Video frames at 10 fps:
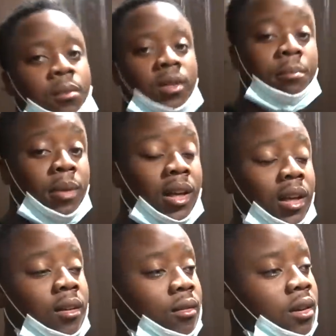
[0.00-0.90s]
I'm in
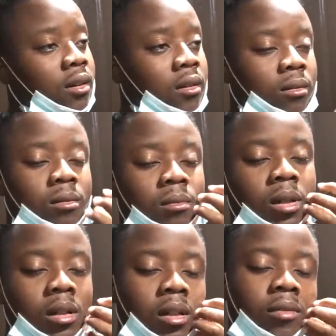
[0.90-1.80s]
pain right now.
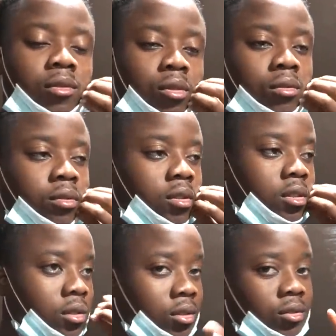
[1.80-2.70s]
My left tooth
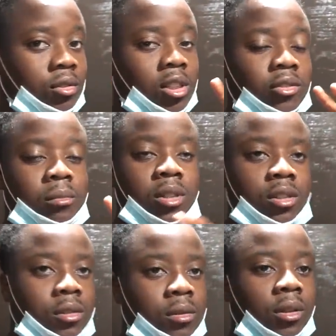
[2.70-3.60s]
is driving me
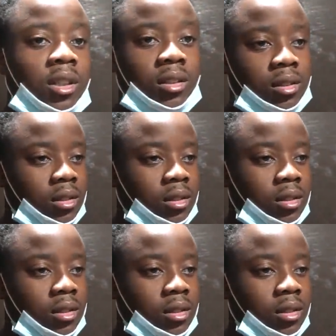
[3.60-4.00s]
crazy.